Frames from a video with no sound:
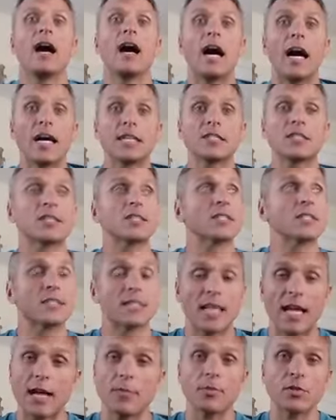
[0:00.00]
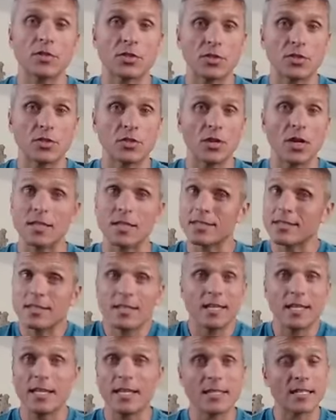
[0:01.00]
I just established a trust.
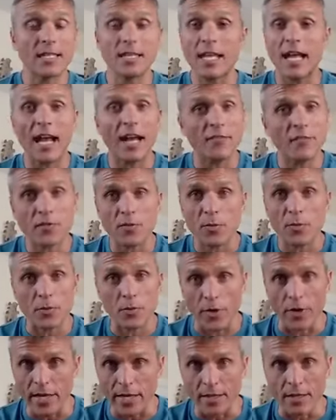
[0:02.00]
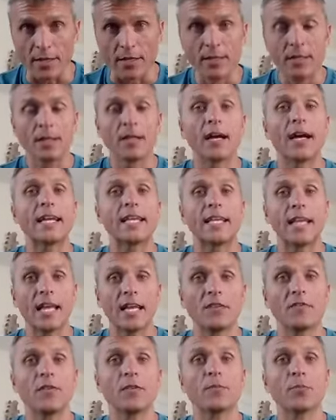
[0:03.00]
It didn't have to be written. I
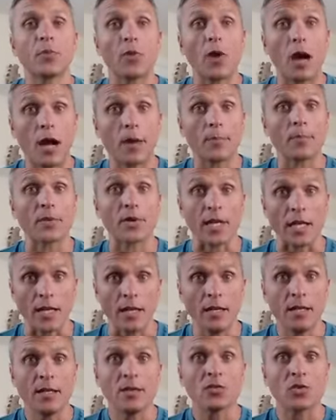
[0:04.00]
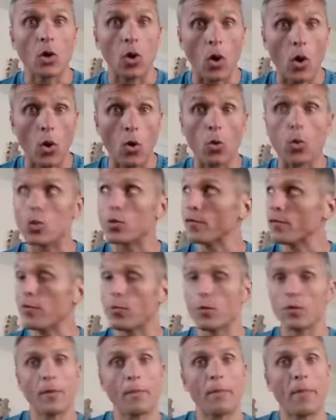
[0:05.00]
gave him property to hold
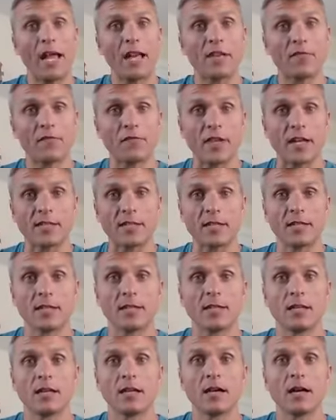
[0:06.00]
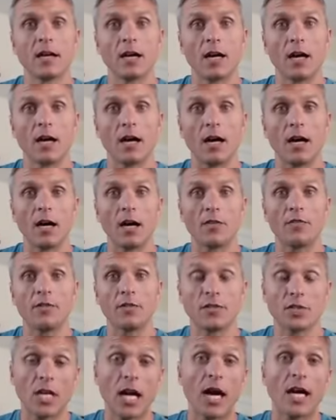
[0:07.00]
for the benefit of
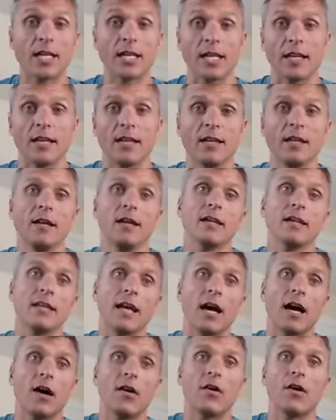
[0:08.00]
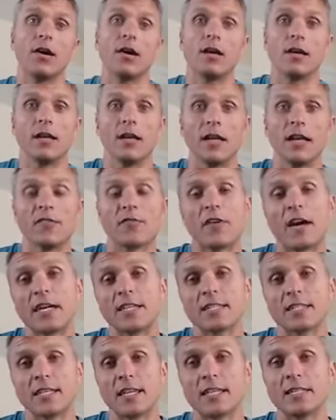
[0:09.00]
Johnny. Now, if I
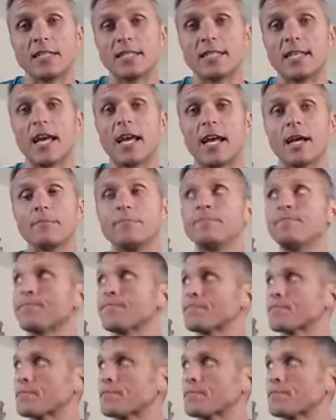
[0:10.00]
said, Sam,